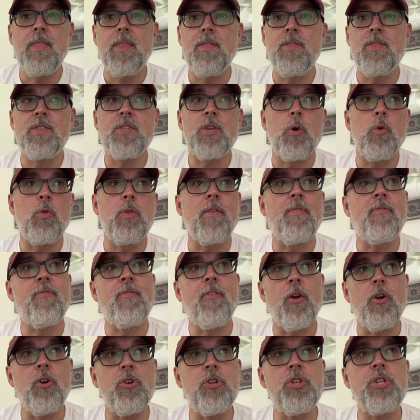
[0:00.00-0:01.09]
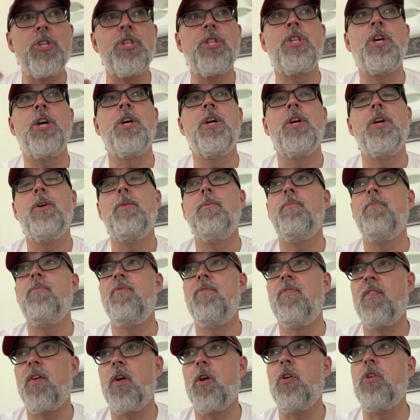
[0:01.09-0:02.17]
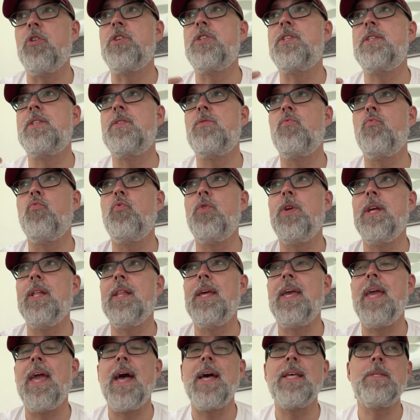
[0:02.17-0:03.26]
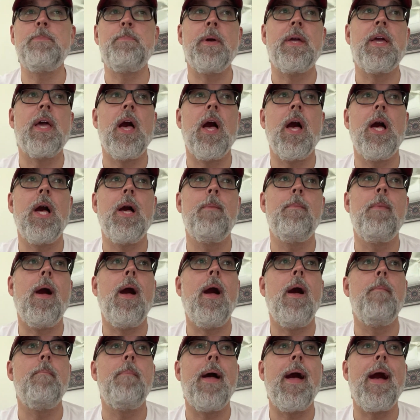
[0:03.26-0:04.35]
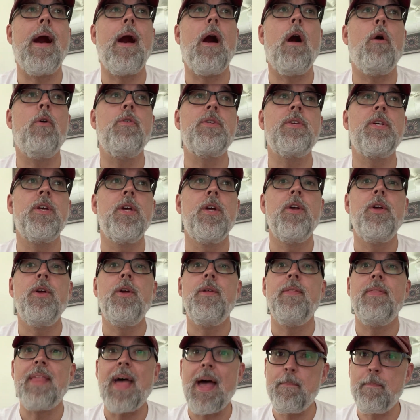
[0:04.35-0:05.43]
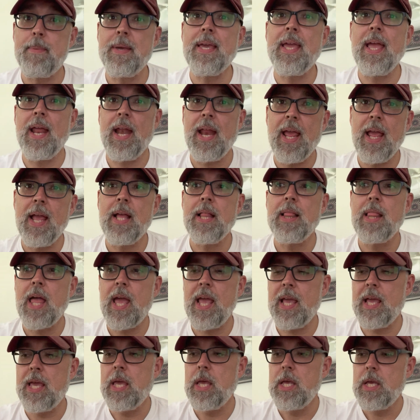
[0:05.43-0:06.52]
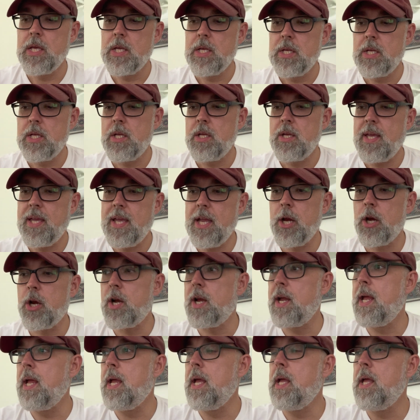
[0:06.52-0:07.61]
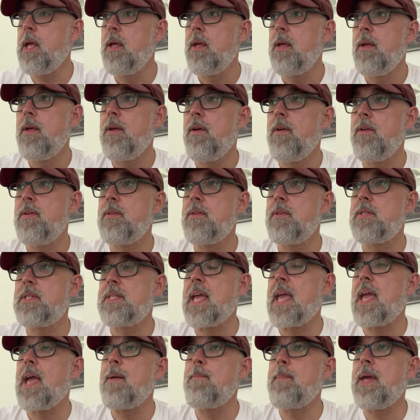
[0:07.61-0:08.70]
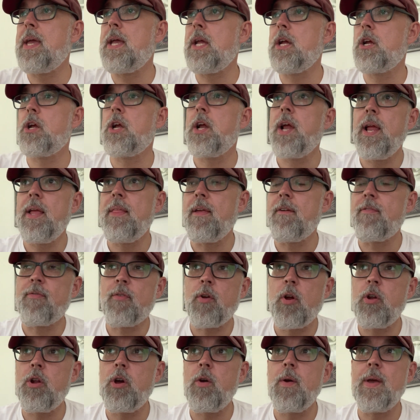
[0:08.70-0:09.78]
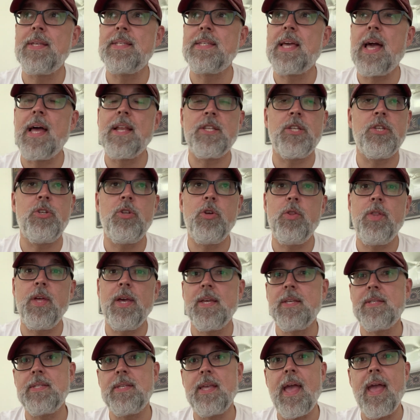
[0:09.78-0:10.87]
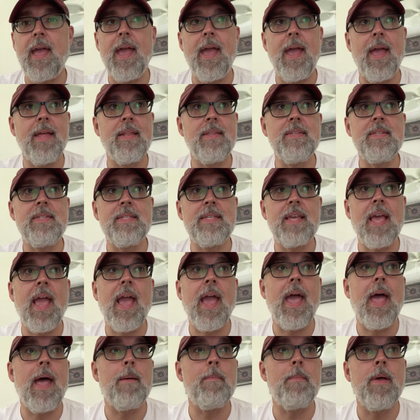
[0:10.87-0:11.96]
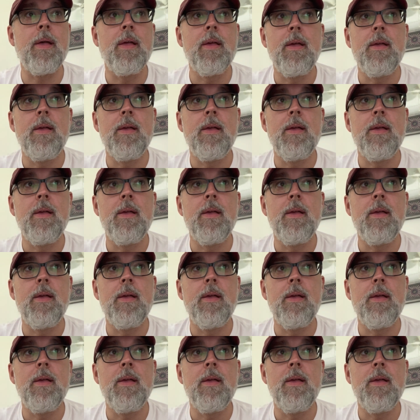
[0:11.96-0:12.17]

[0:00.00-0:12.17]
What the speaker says: so the first verse really has become about that beginning, like Sam hearing that Frodo has got to do this, and Sam,